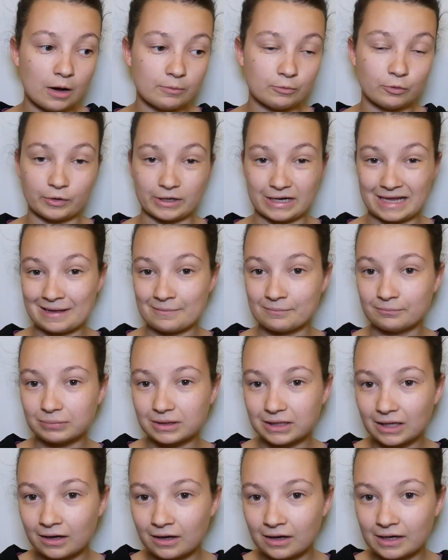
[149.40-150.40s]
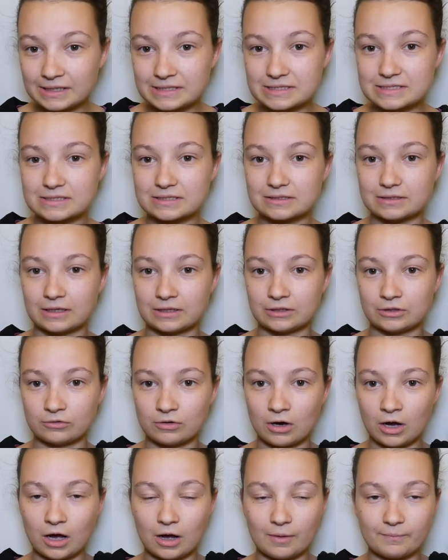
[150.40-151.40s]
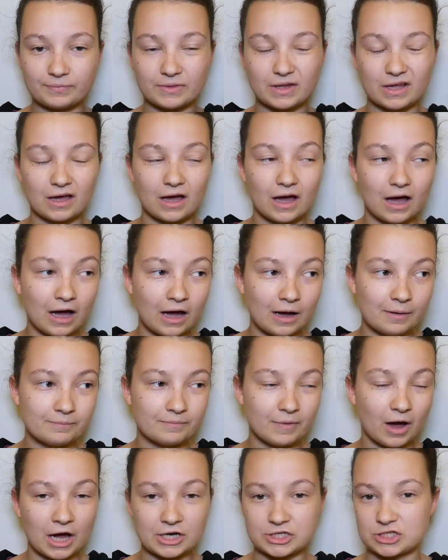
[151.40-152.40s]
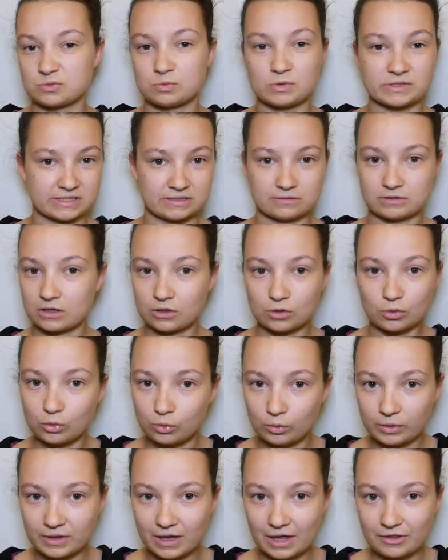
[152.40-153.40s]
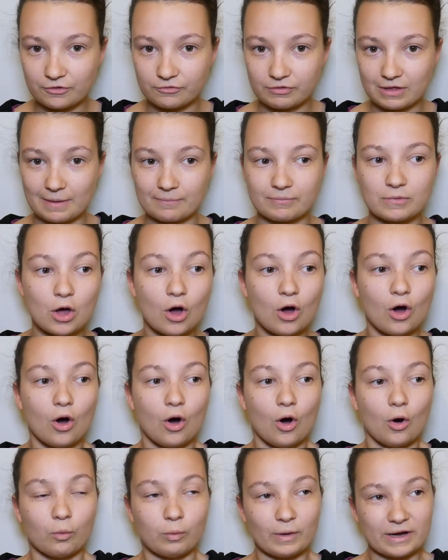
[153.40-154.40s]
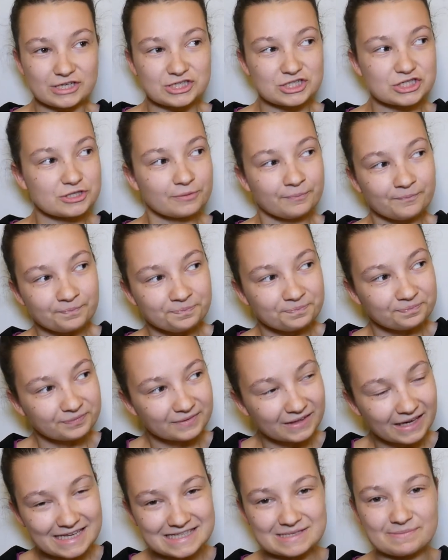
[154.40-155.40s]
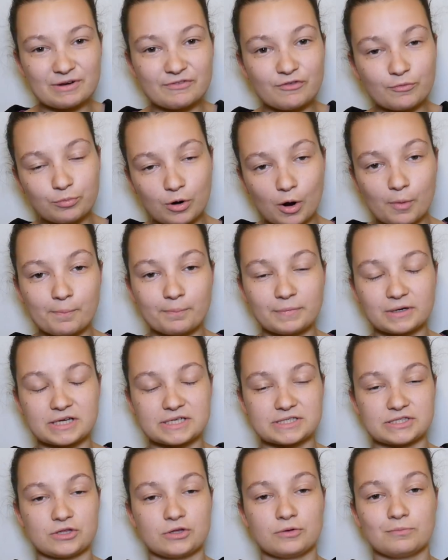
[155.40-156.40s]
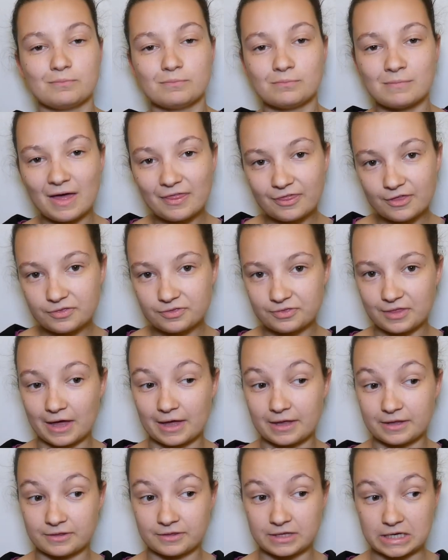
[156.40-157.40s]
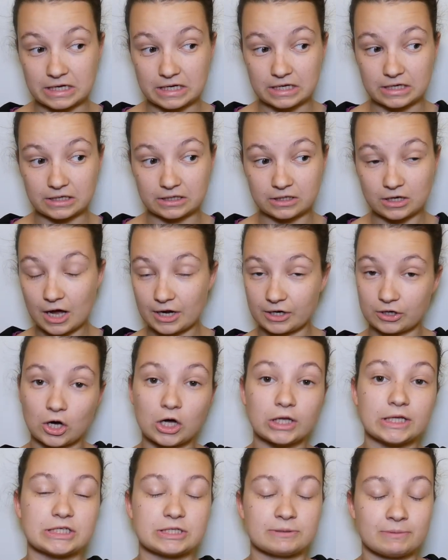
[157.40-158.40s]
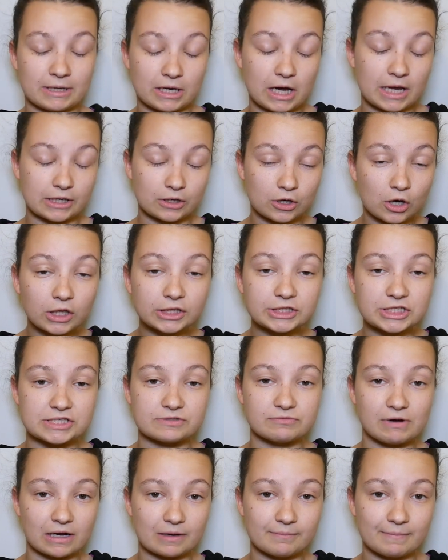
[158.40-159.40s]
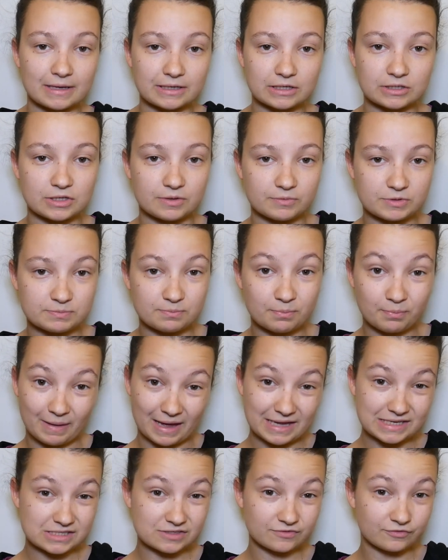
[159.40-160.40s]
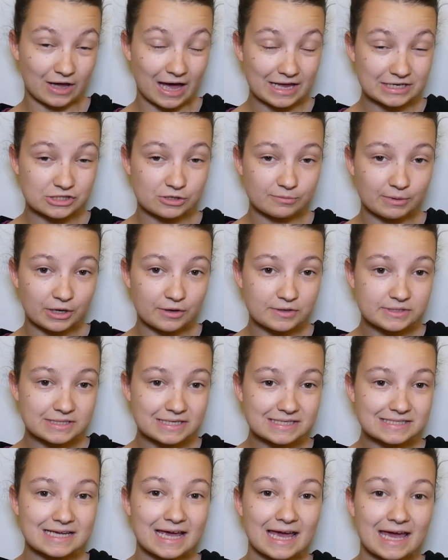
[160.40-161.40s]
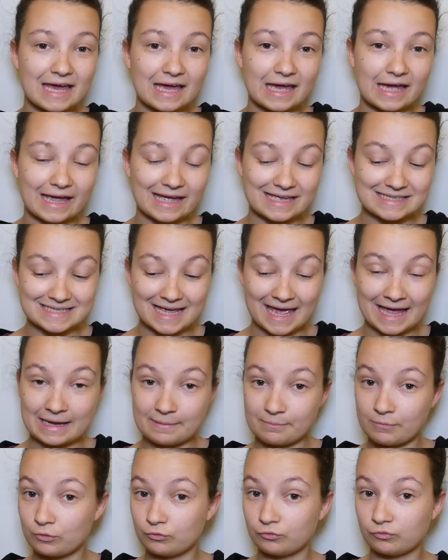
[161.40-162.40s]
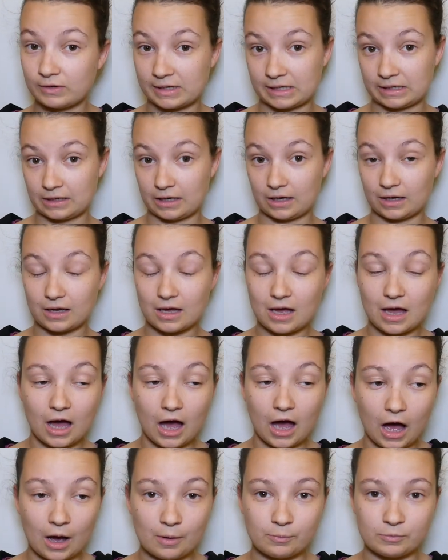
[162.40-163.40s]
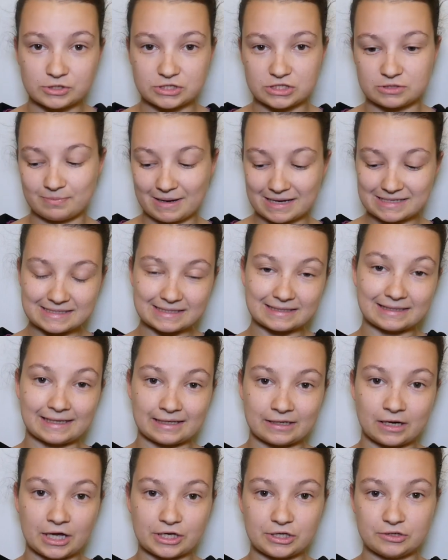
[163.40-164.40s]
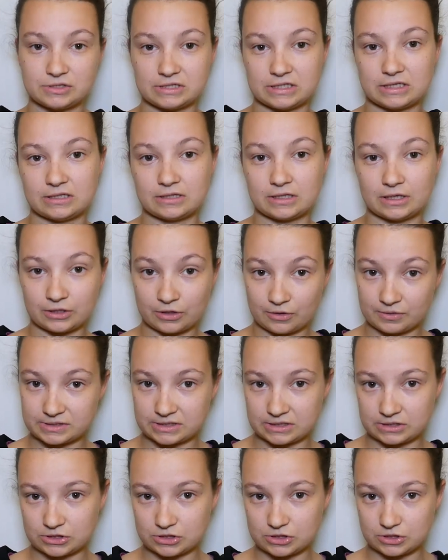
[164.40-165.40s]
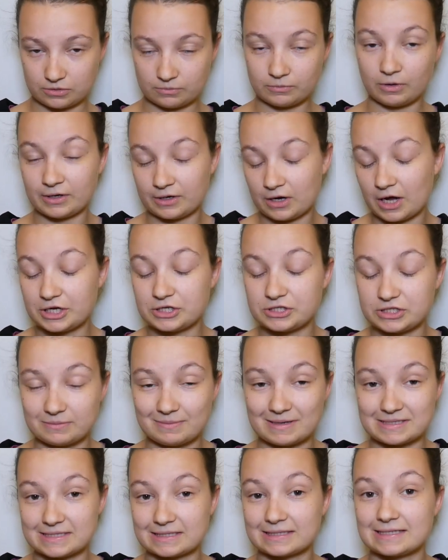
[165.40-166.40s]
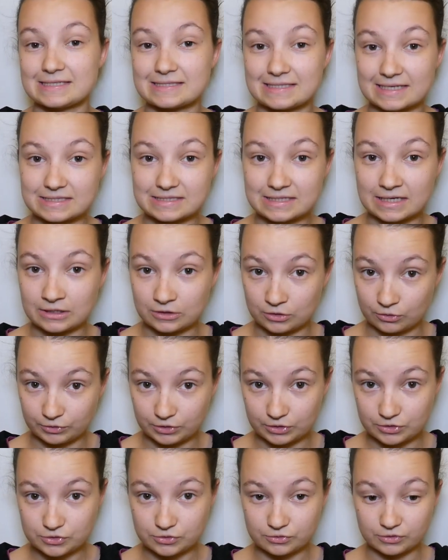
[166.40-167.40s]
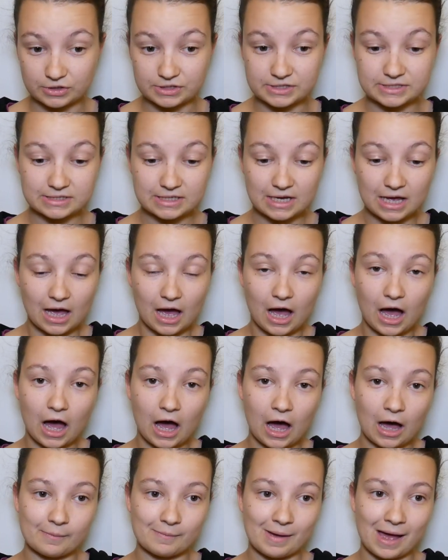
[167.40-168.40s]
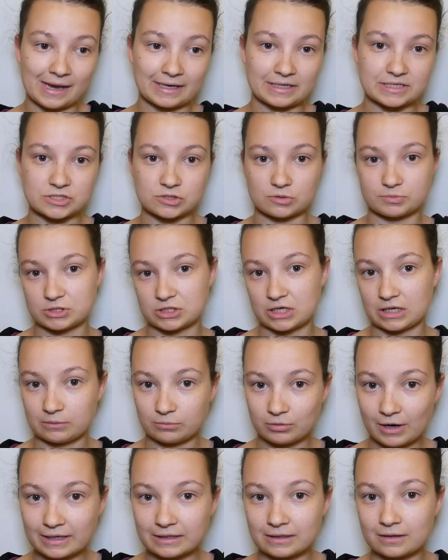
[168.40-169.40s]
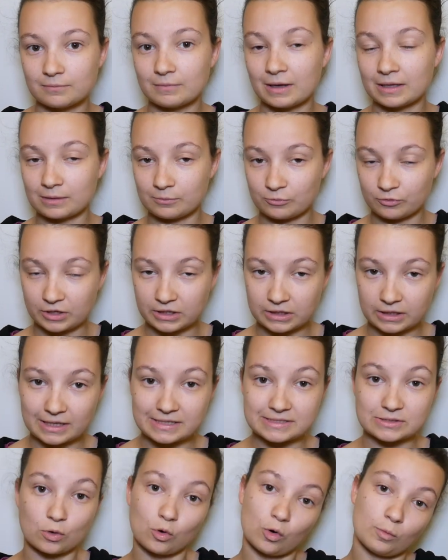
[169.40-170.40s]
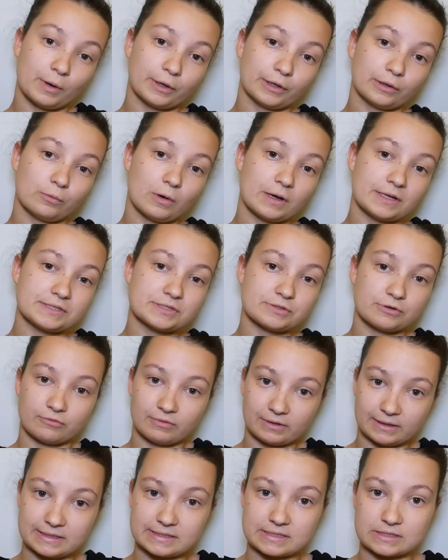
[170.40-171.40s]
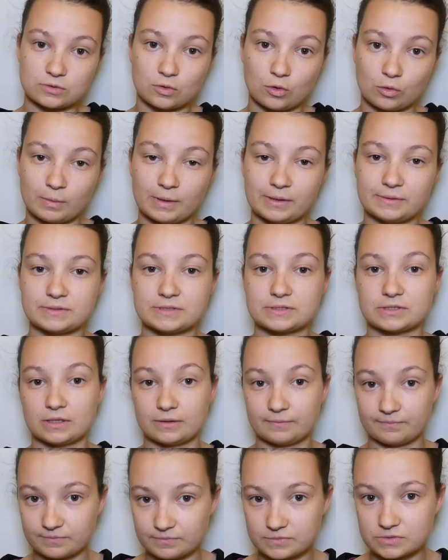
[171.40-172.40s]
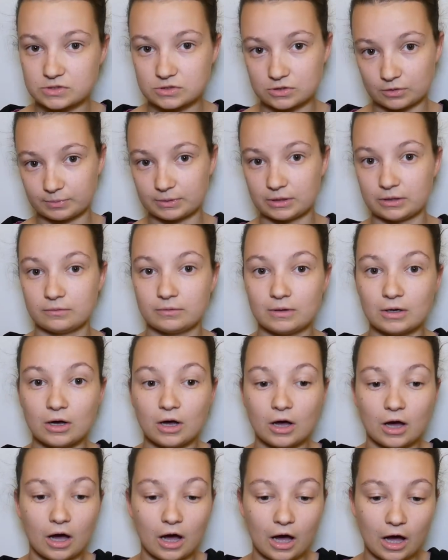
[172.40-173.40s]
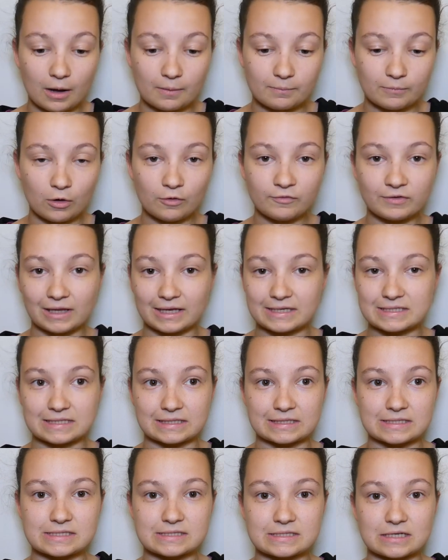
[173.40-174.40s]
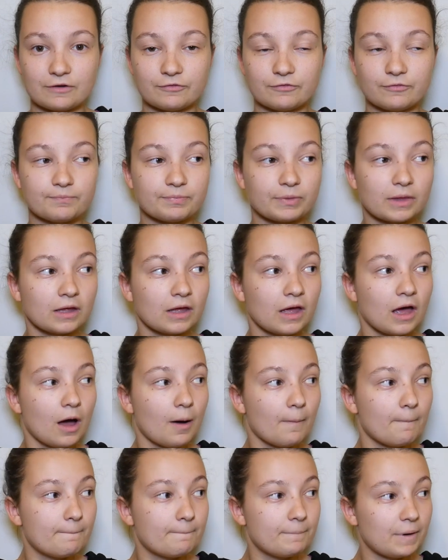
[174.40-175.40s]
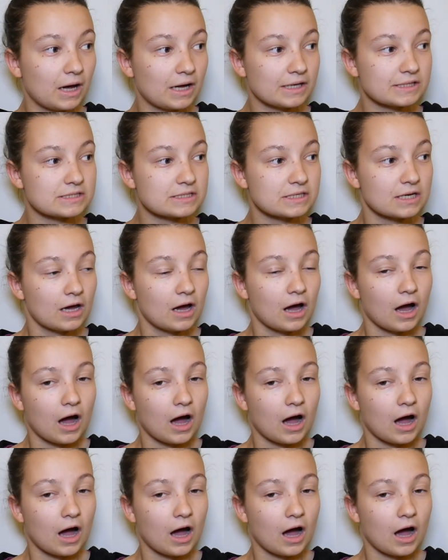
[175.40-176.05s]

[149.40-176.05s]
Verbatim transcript: or an implant in your arm, I just wasn't cool with either of them, which is a bit of a problem, because the method that my gynecologist recommended that was best for adenomyosis is a Mirena, which is basically an IUD that goes into, well, an IUD basically sits in your uterus, and it stops you getting pregnant, and the Mirena is the hormonal one, so it releases hormones to stop you ovulating and stuff. But